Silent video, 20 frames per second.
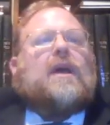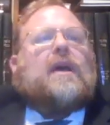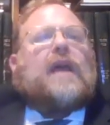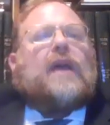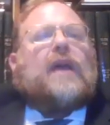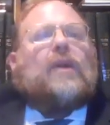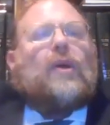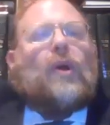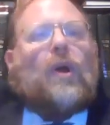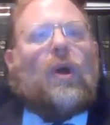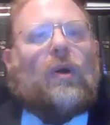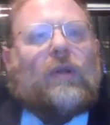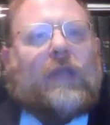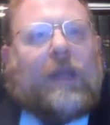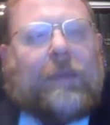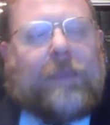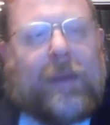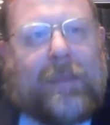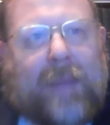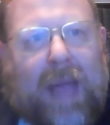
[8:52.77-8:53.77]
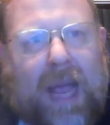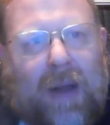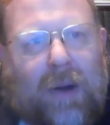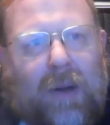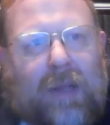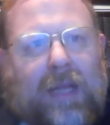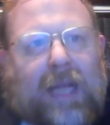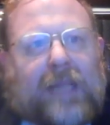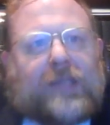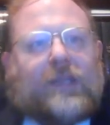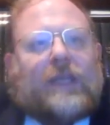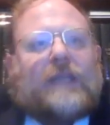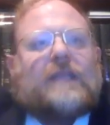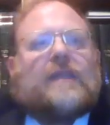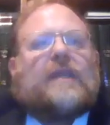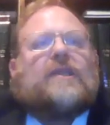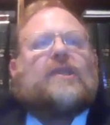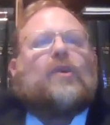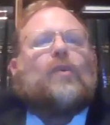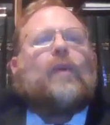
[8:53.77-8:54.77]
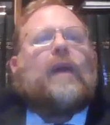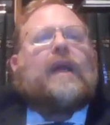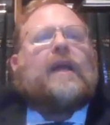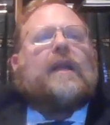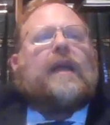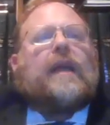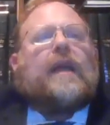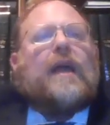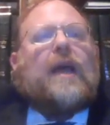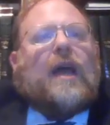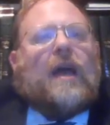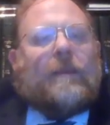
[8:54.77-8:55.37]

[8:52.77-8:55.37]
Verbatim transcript: That's he sins quickly,